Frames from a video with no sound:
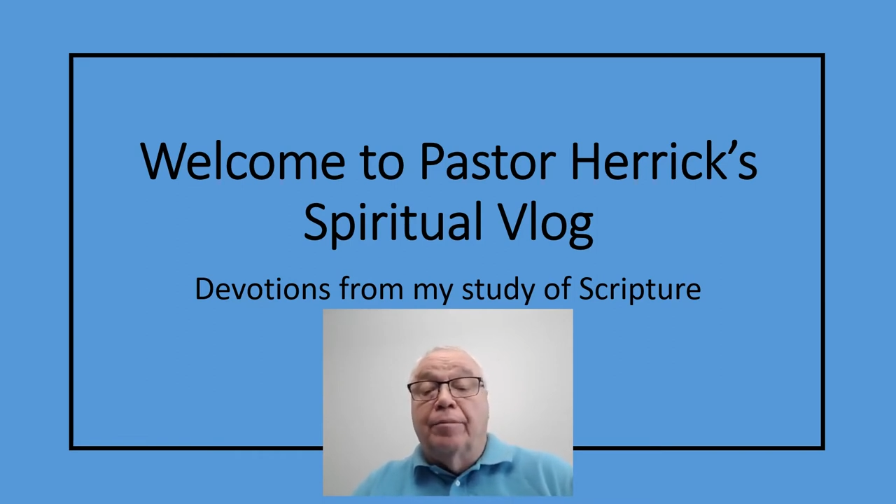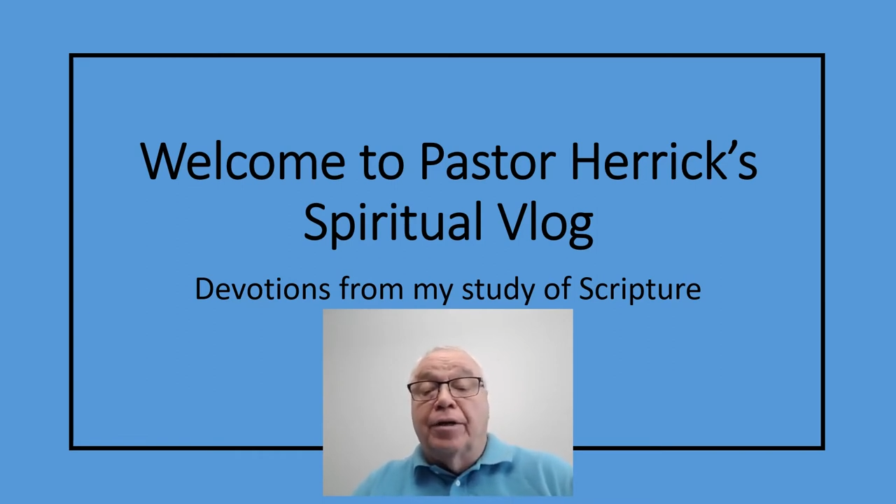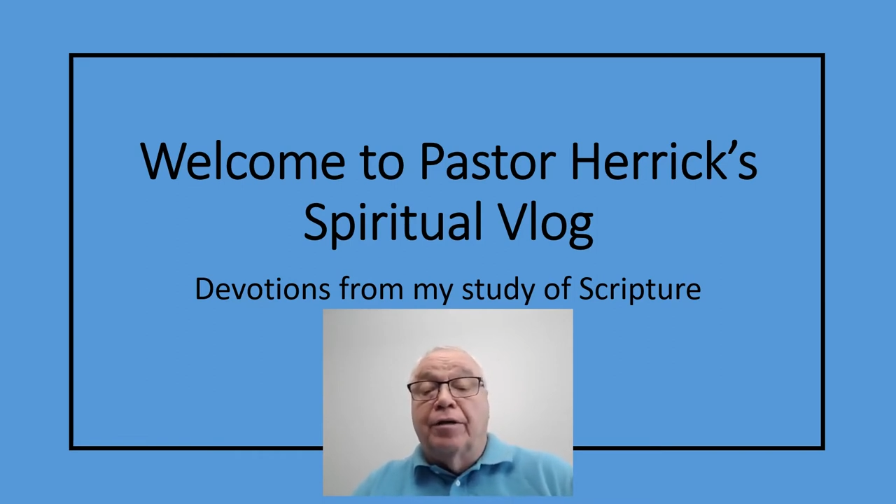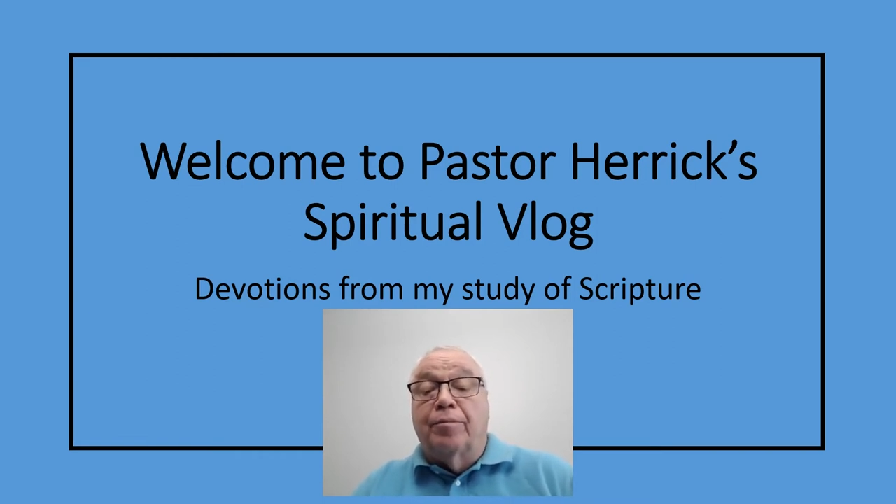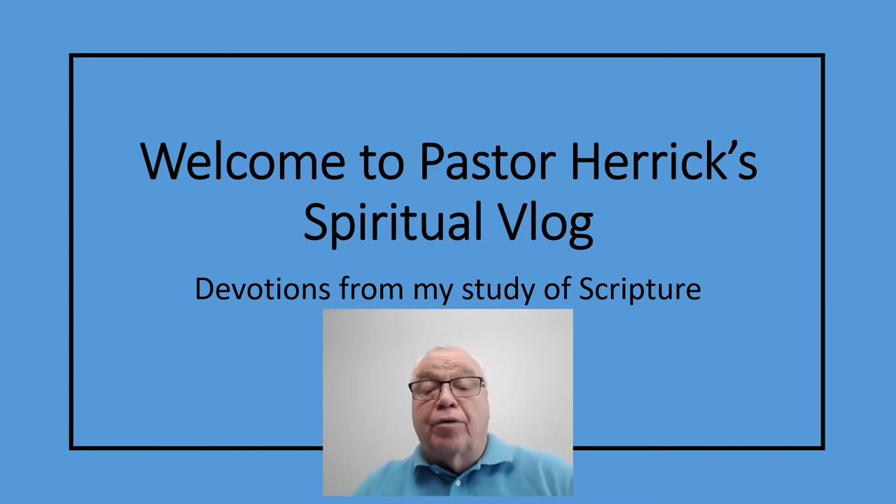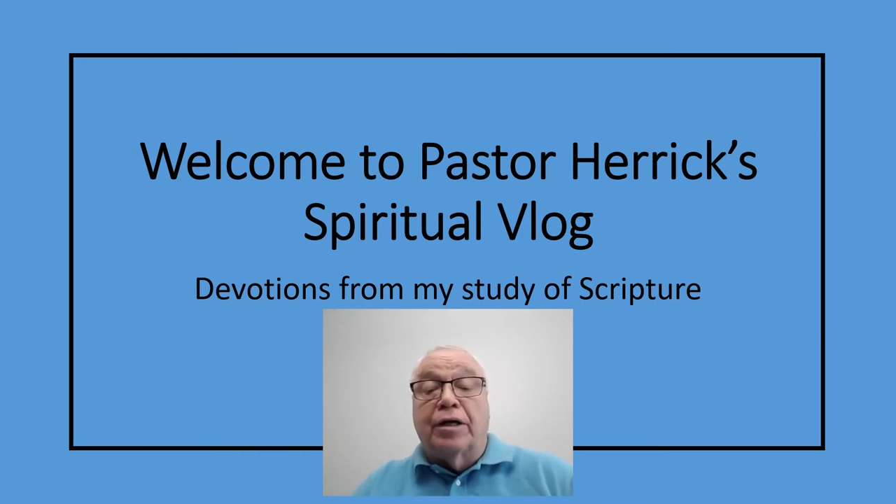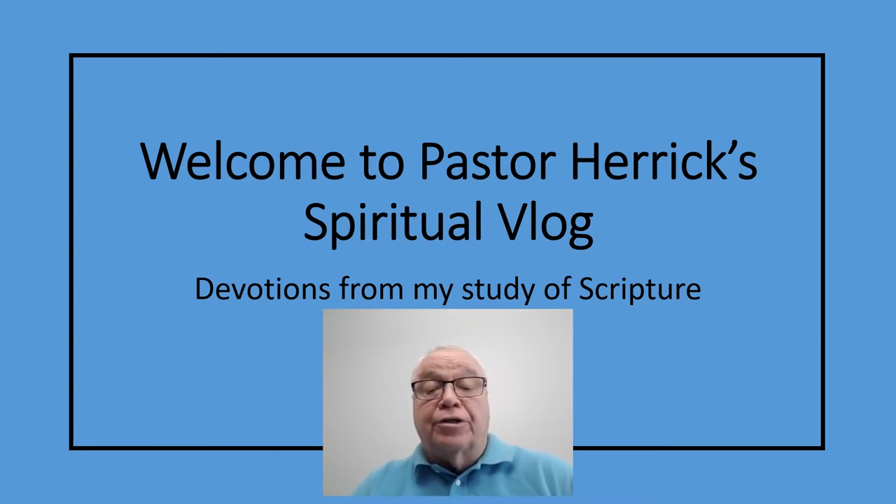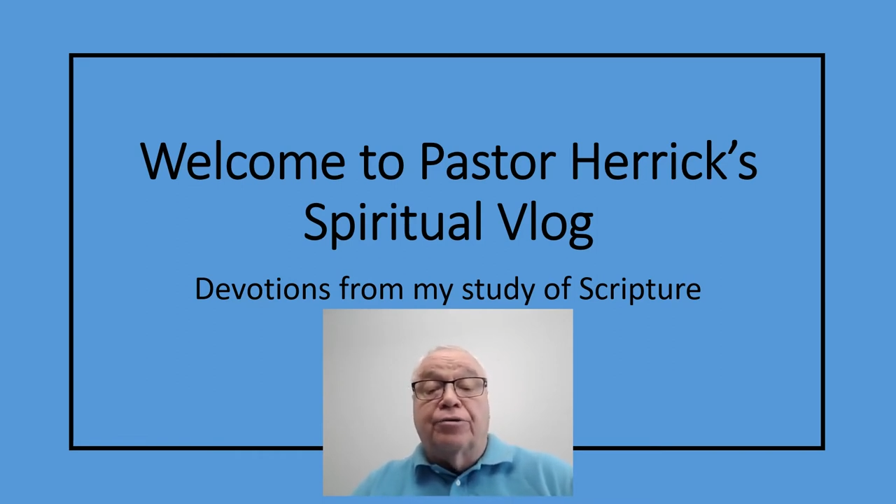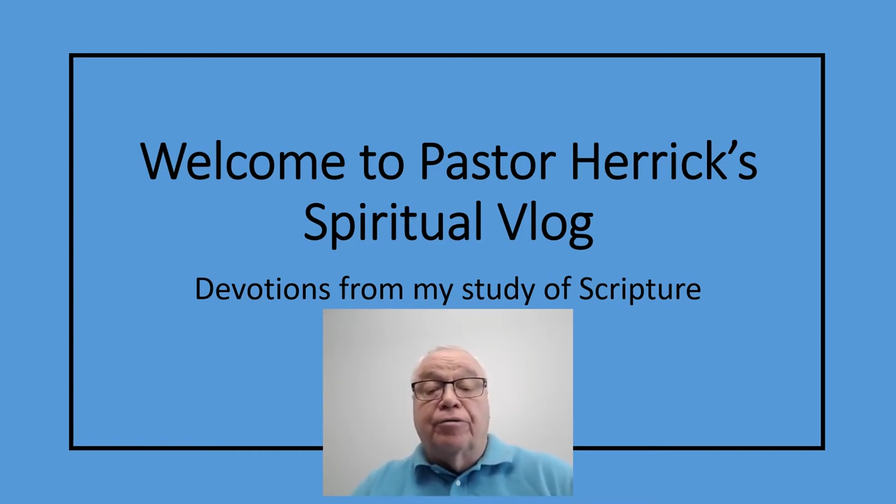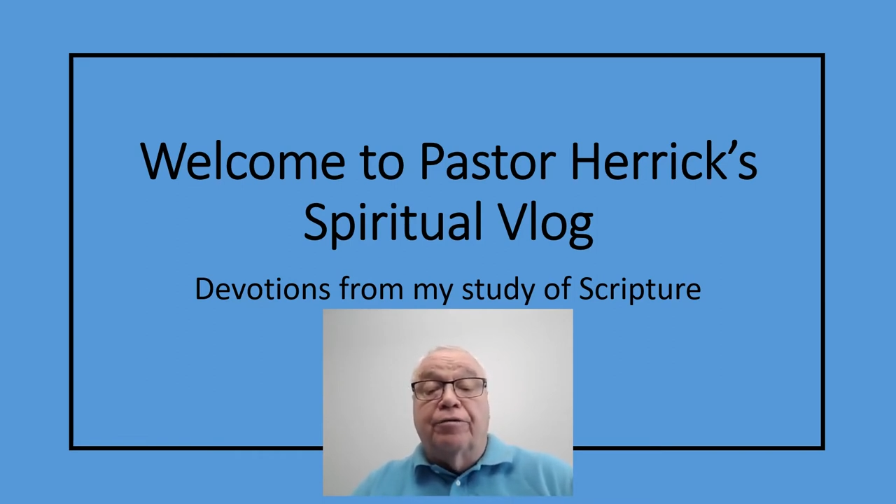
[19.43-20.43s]
been
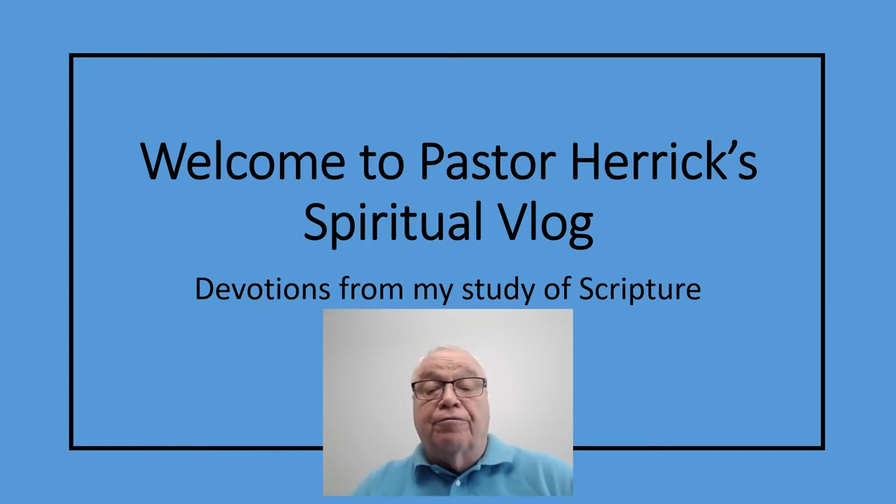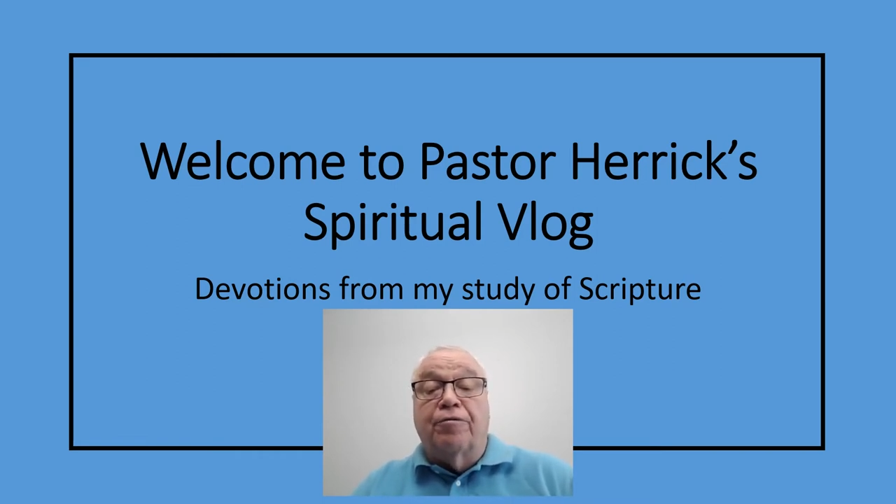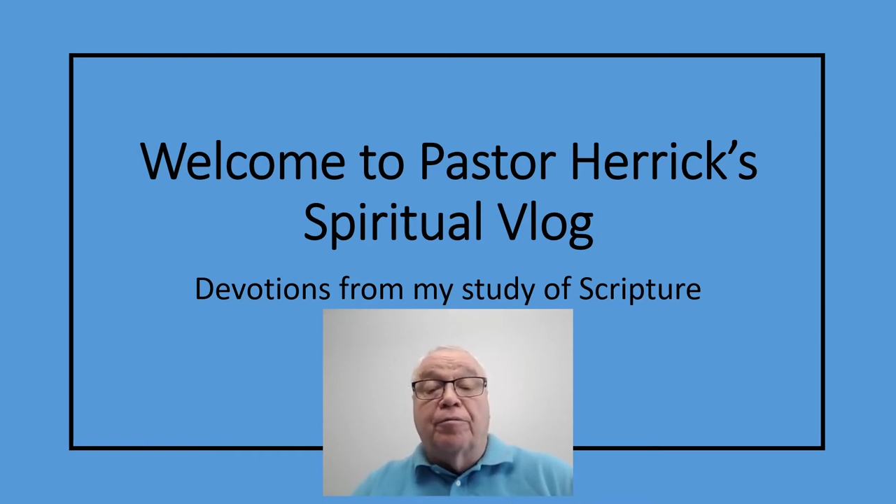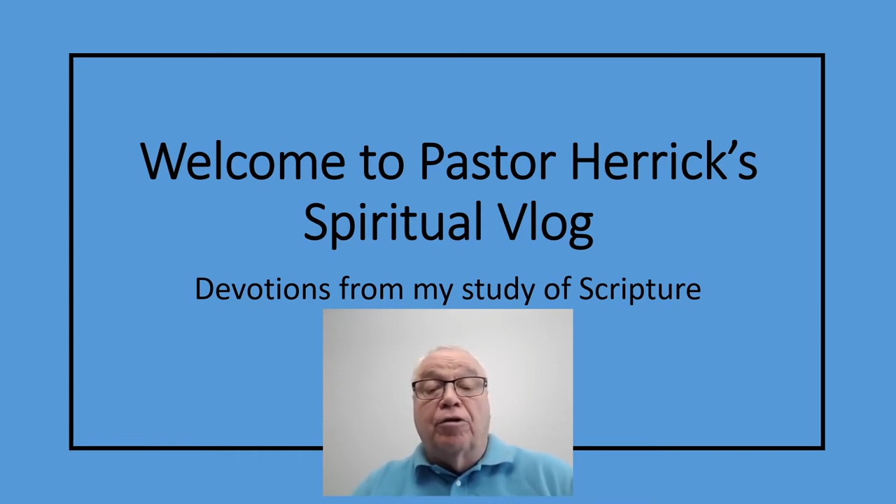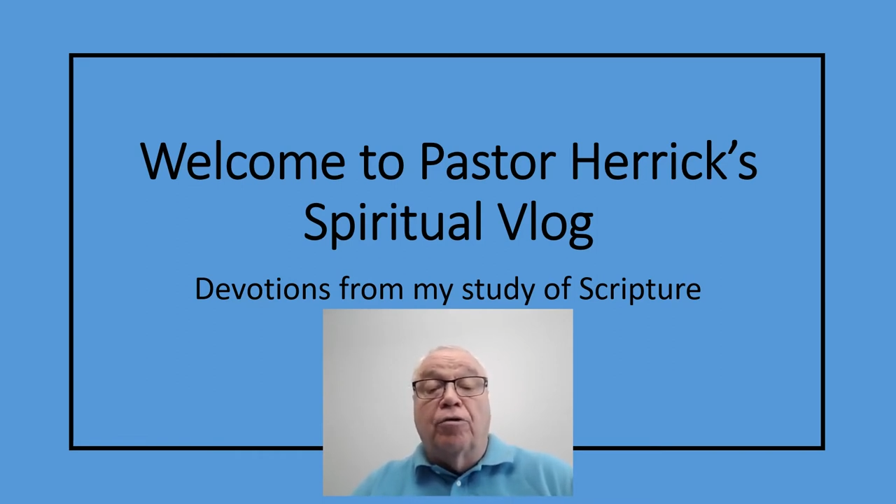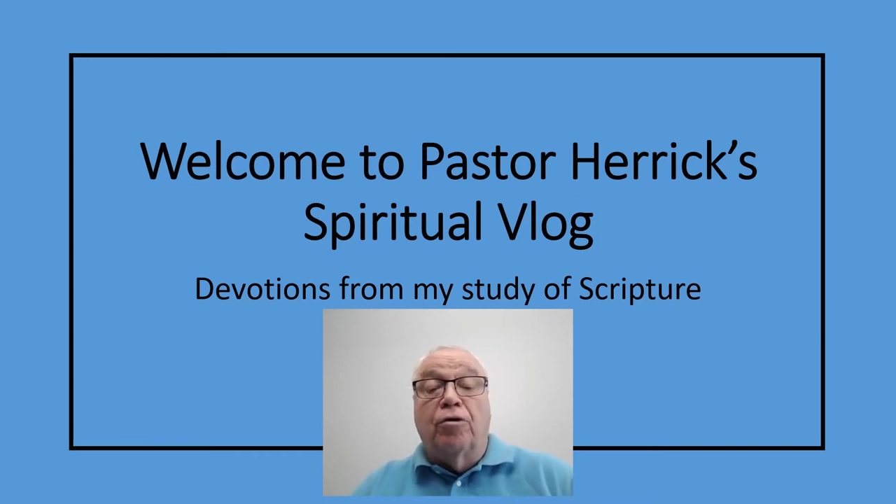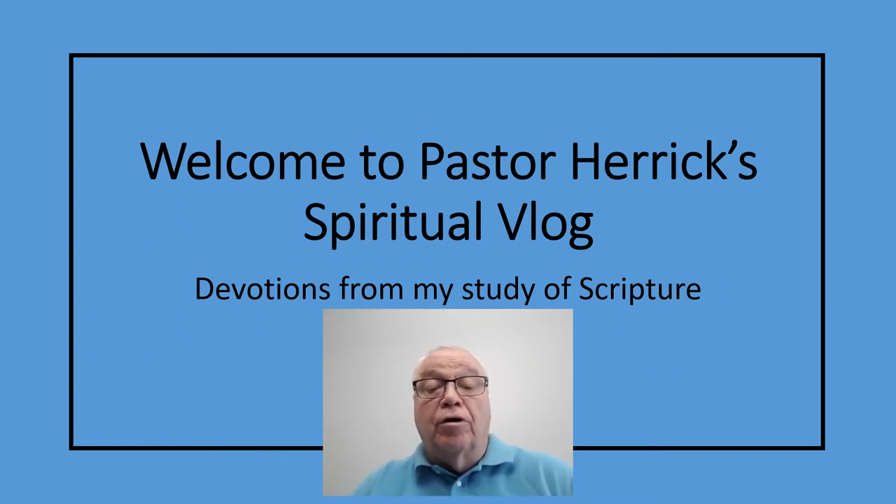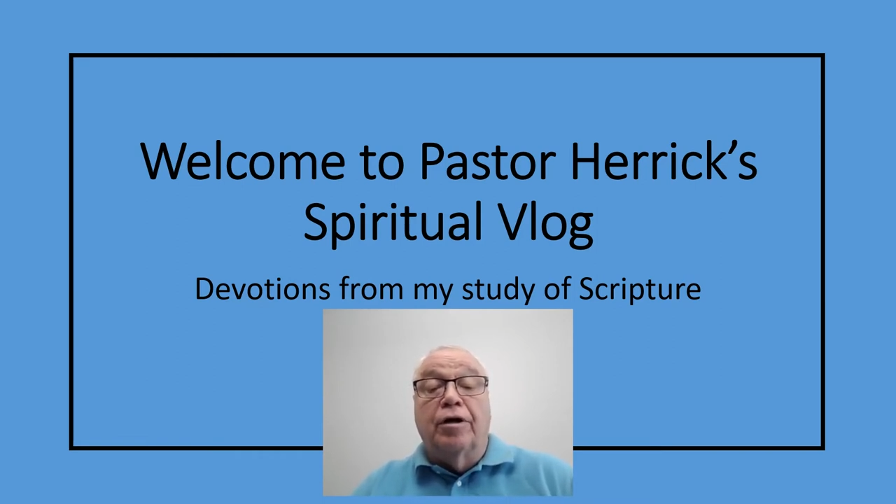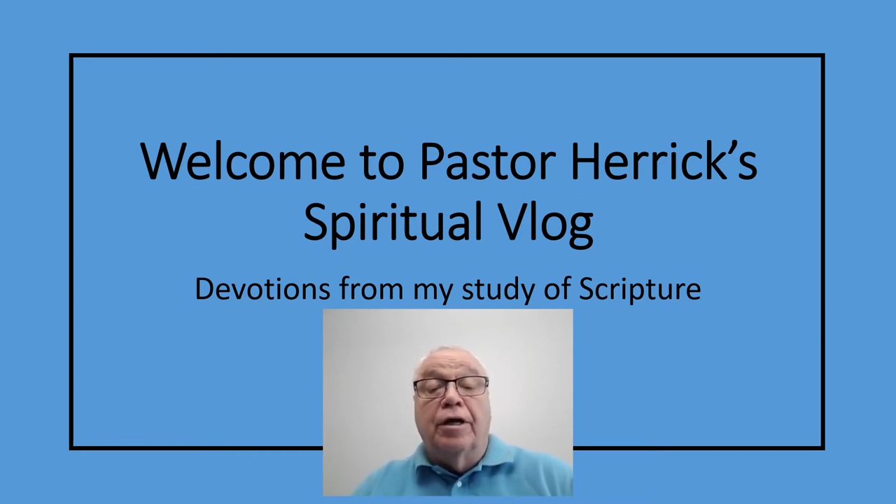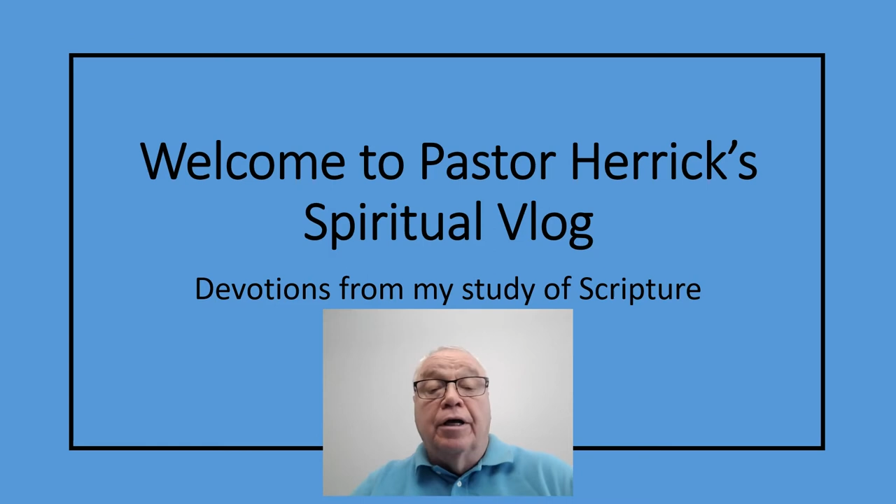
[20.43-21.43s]
impressed with from the
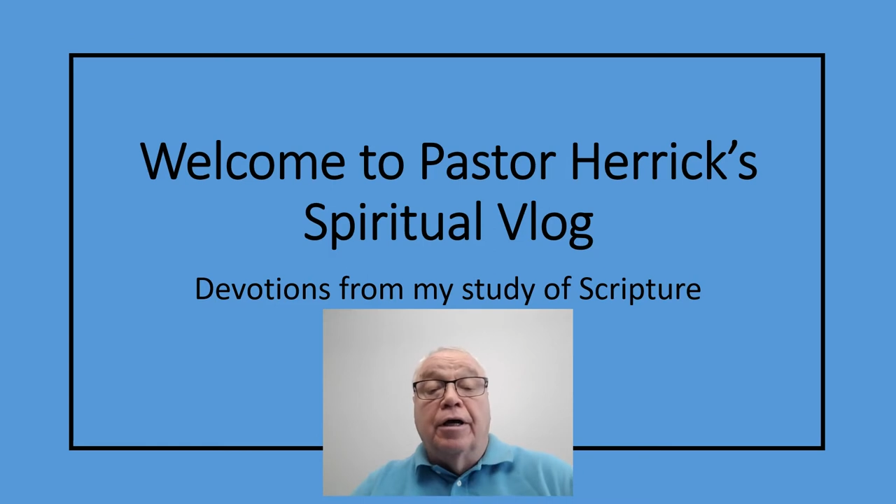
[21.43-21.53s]
Lord.